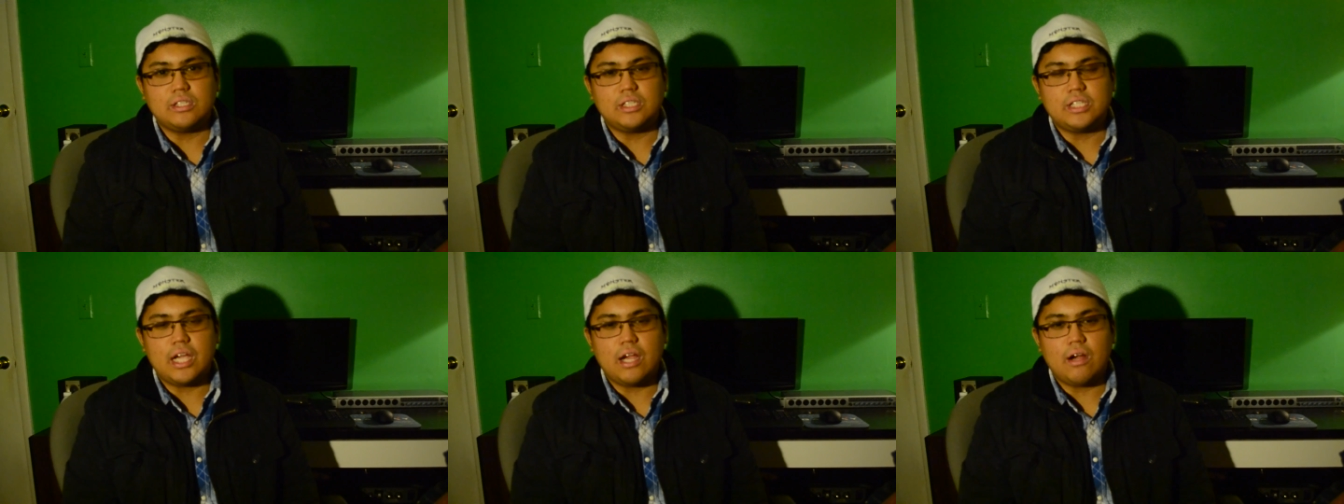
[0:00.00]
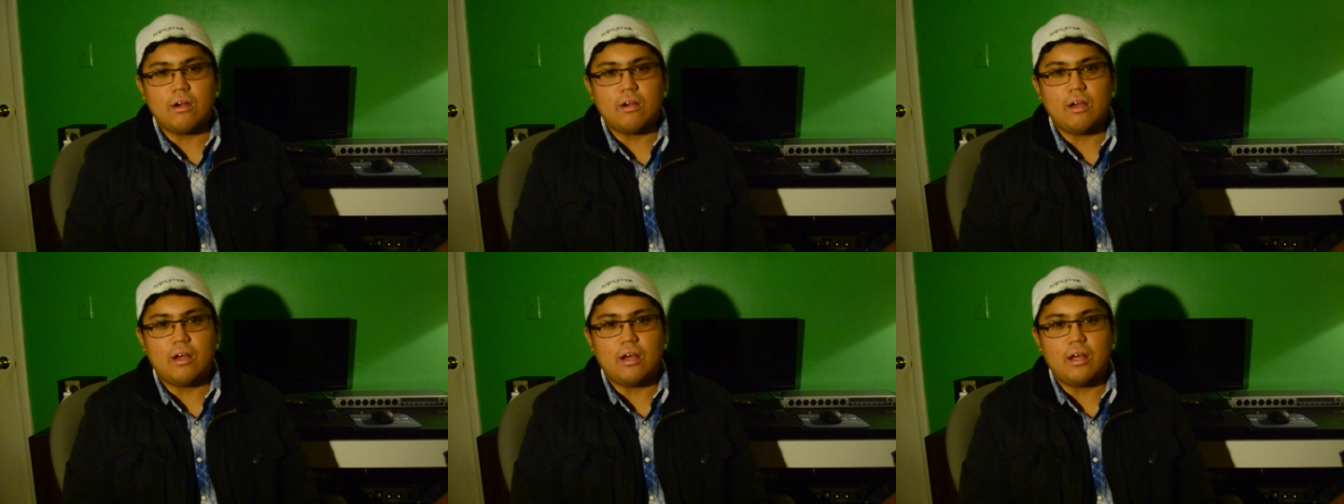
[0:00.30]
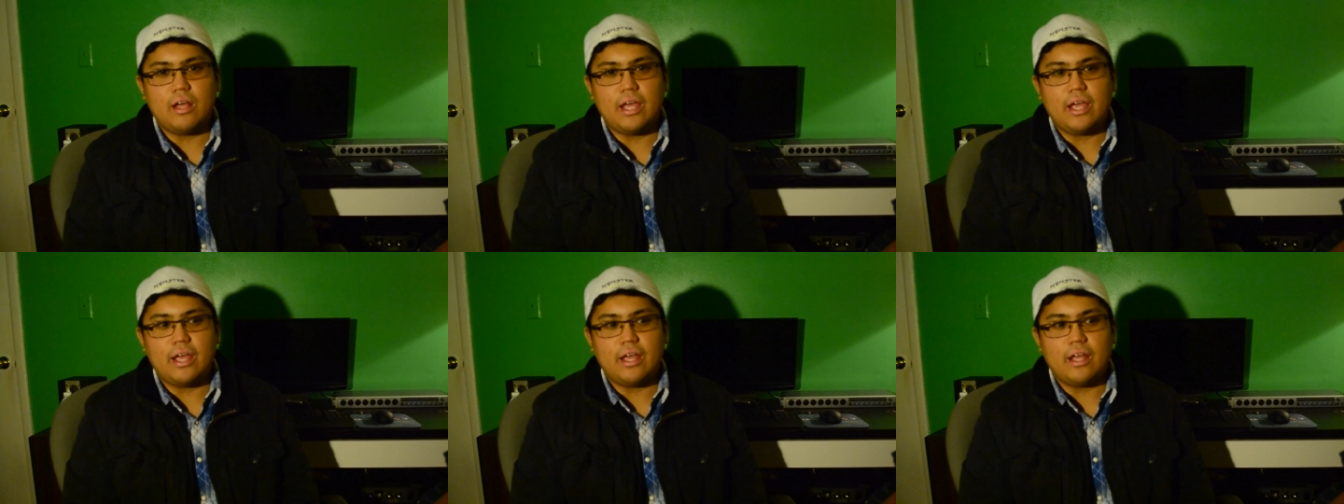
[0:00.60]

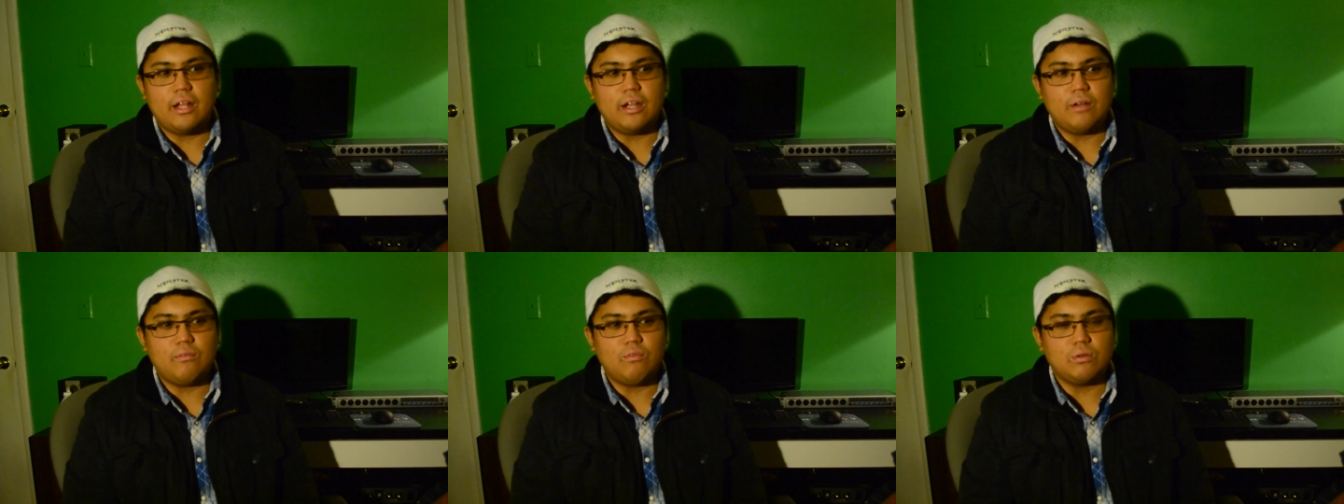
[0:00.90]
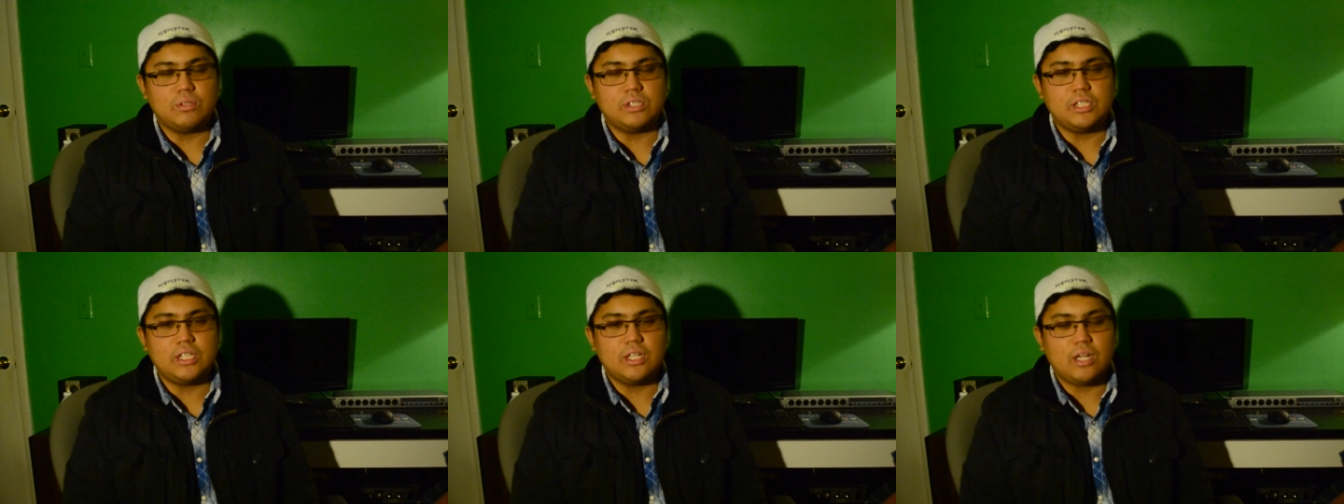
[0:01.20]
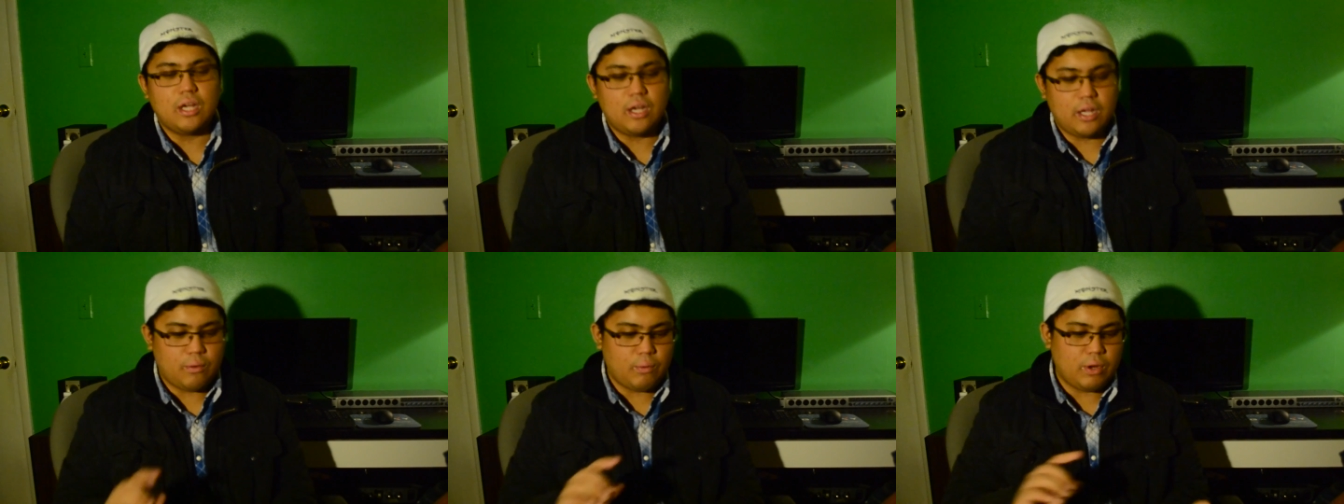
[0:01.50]
Tara and
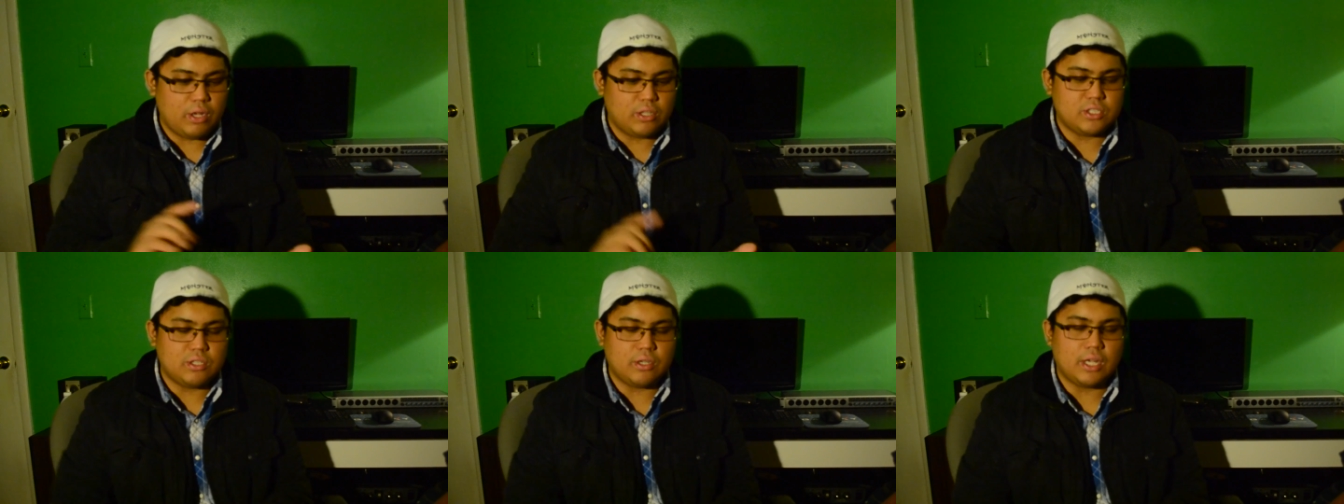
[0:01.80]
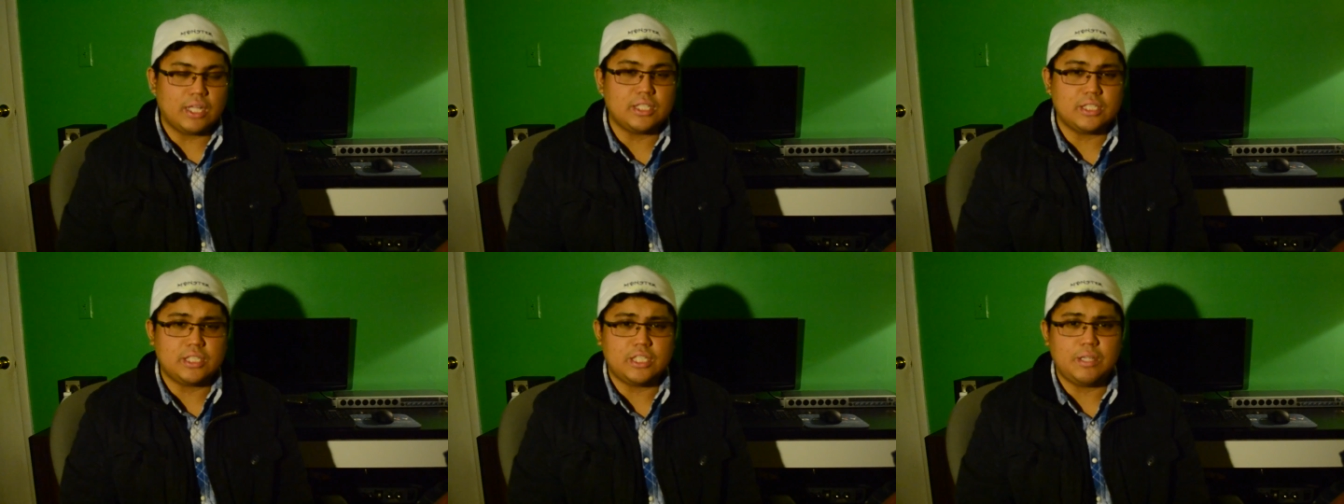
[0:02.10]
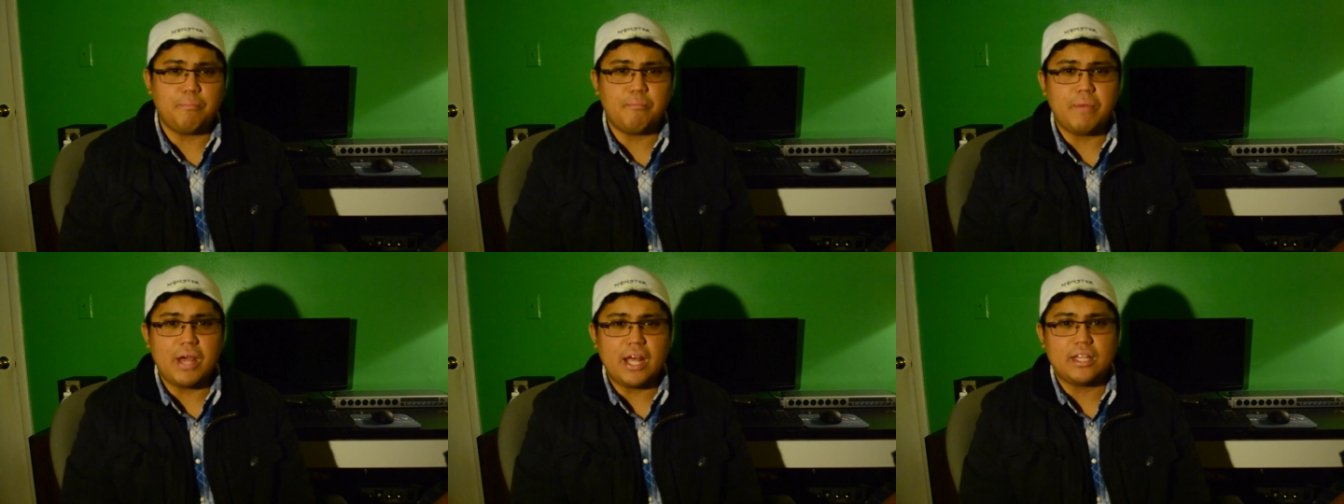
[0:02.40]
Rosita, and we also get to see
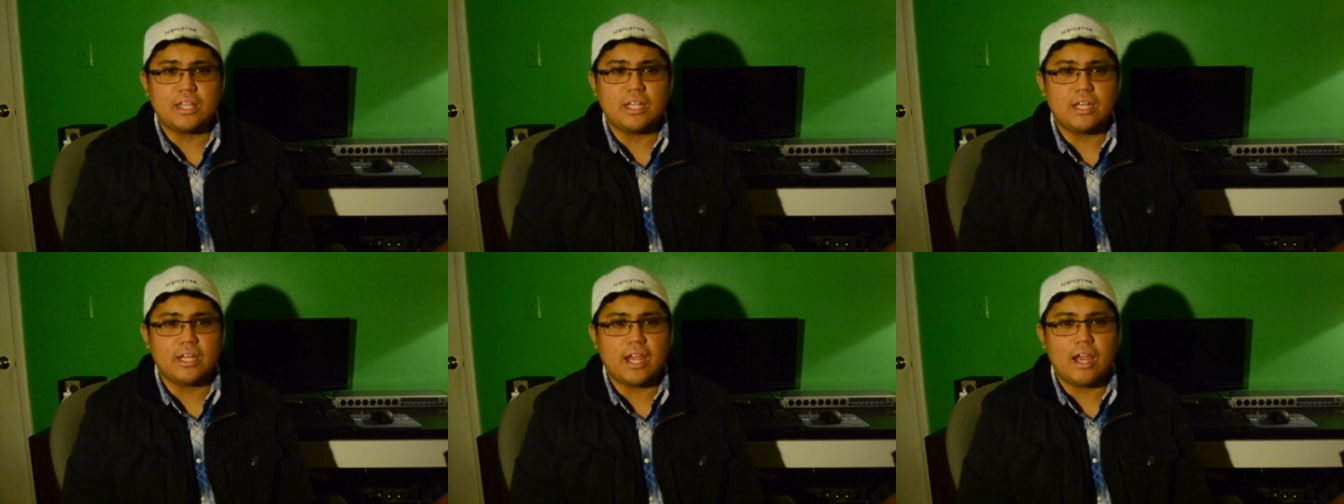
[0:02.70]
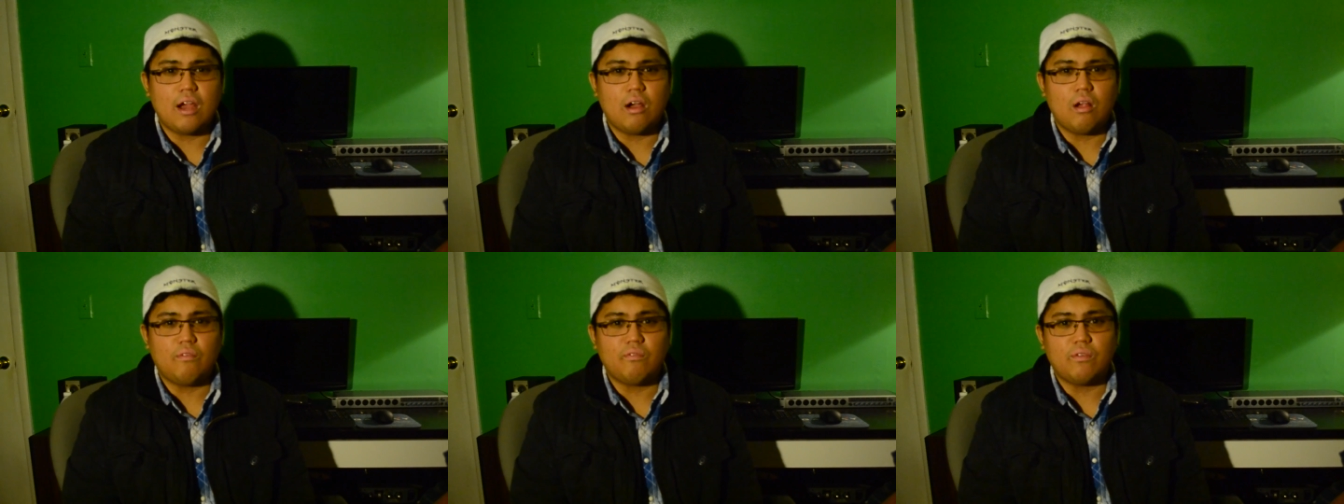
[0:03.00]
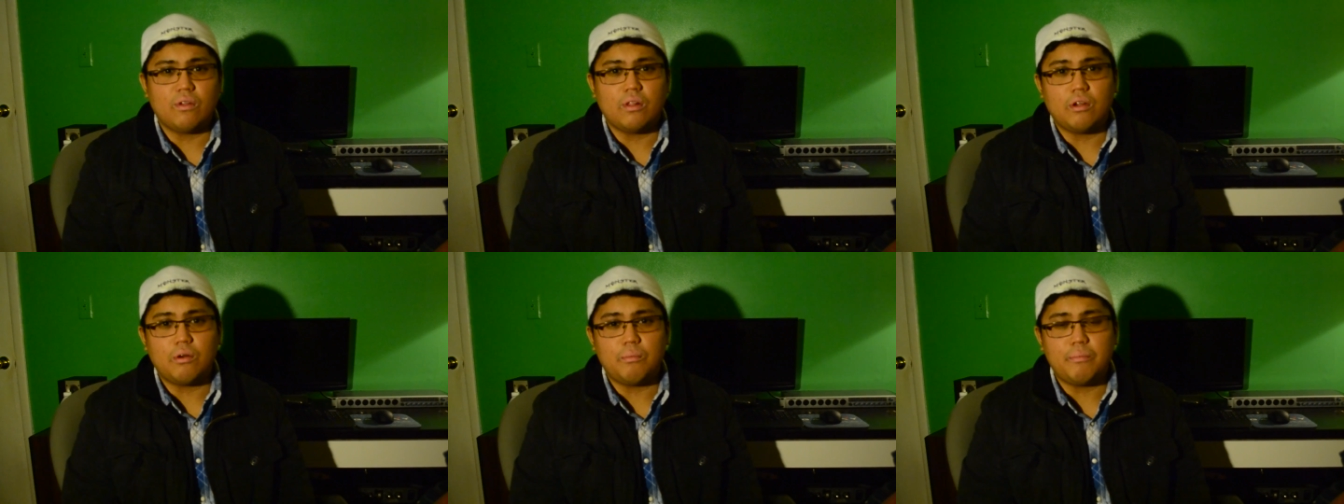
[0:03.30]
Beth and Carol for
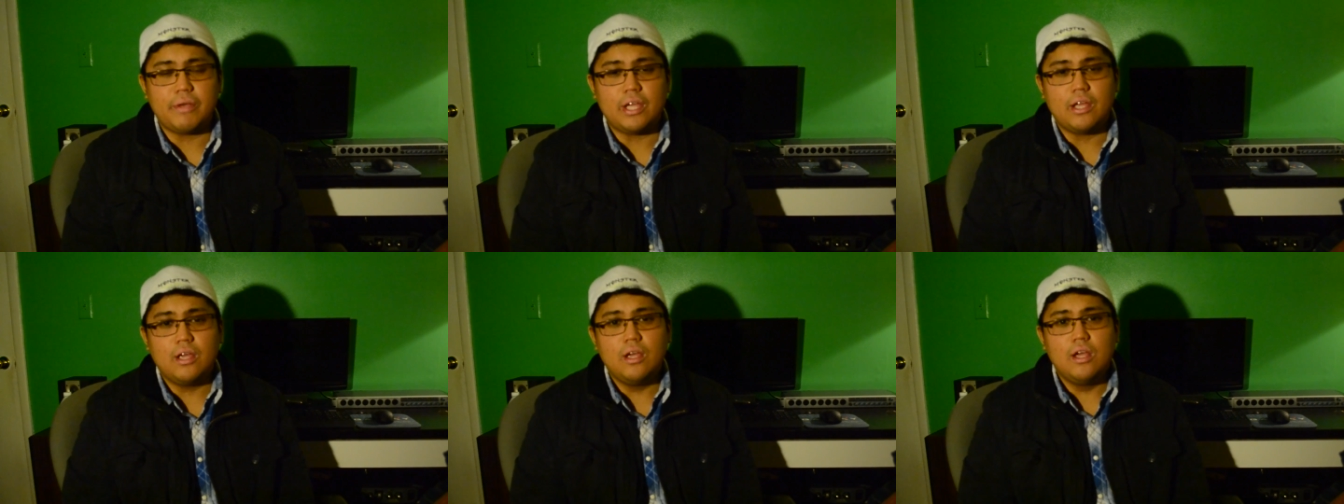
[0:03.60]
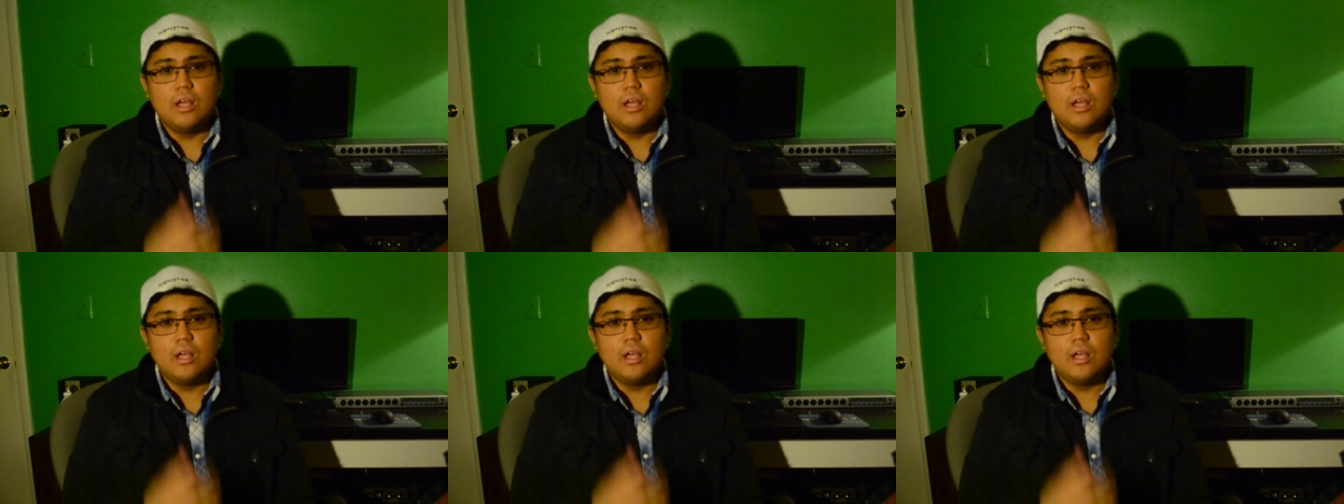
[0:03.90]
a little bit.